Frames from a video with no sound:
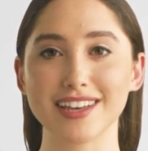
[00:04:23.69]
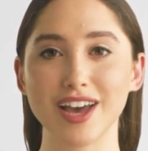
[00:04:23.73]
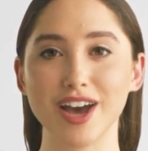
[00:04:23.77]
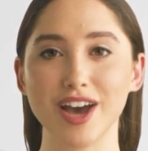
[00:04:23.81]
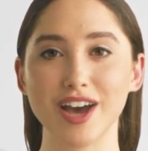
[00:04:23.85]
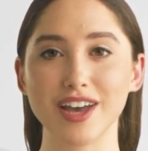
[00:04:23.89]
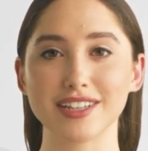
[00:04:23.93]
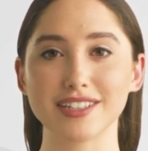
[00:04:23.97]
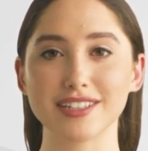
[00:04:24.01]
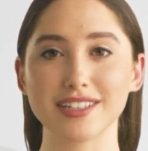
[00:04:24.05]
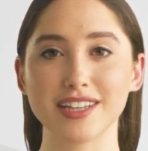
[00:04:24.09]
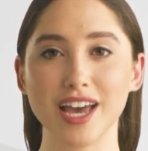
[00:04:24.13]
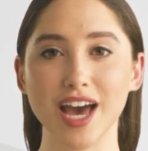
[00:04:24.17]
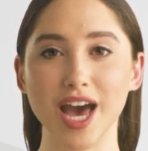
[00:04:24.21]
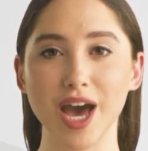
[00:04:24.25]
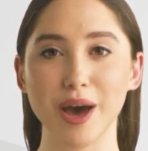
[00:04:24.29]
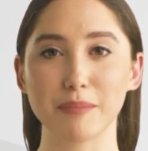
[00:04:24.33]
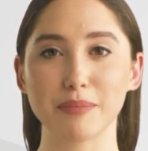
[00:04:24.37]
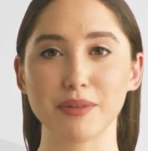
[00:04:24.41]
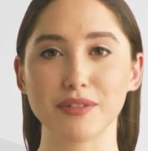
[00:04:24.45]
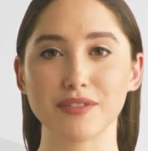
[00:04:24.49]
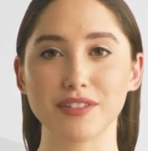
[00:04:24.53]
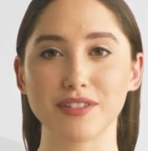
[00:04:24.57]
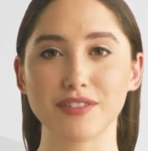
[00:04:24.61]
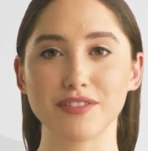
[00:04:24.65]
on top
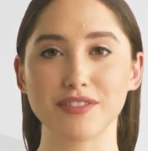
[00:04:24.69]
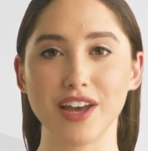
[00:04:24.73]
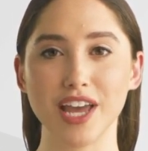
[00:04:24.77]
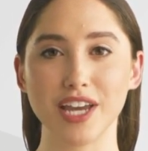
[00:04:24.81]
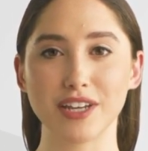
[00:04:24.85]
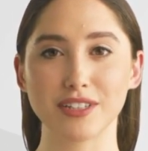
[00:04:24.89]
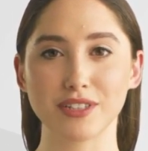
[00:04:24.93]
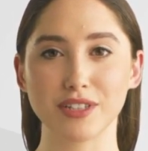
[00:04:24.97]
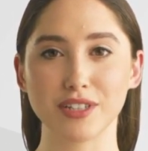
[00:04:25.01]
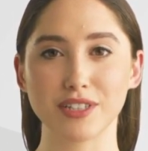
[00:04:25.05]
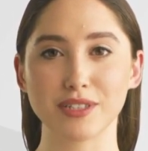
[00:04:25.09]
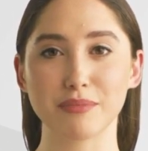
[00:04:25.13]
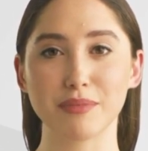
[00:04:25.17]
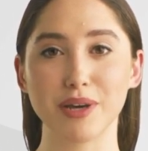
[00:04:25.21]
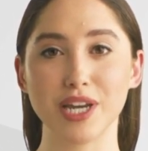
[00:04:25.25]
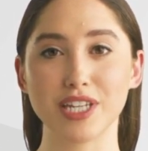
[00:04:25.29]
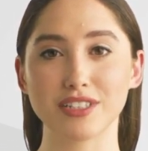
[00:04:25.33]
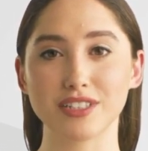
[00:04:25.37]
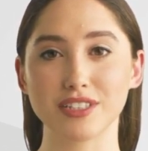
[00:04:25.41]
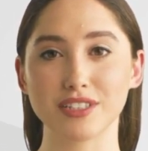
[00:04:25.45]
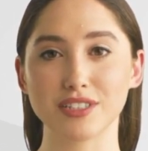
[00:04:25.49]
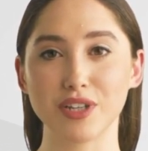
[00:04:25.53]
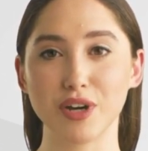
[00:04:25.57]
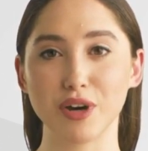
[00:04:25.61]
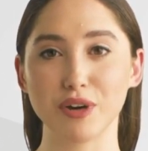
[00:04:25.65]
of the factors
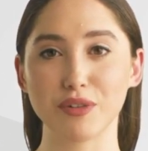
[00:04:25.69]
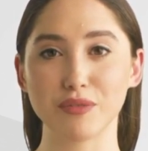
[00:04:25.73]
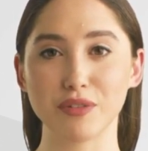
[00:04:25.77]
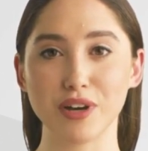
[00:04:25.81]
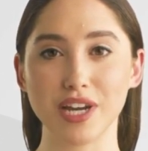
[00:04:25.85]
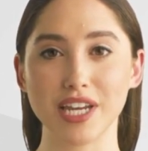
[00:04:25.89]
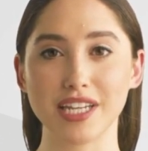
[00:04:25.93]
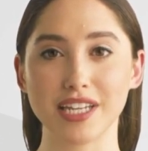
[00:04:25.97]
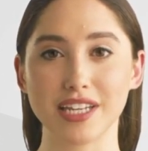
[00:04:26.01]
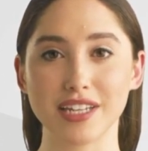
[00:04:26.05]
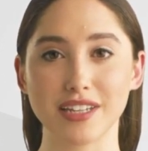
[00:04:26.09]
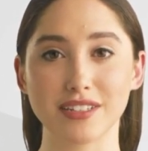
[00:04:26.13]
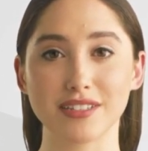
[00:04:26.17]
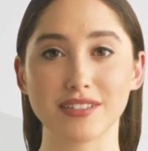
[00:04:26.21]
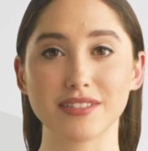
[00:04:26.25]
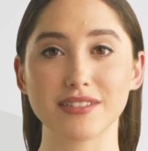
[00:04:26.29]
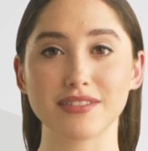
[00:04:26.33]
mentioned already,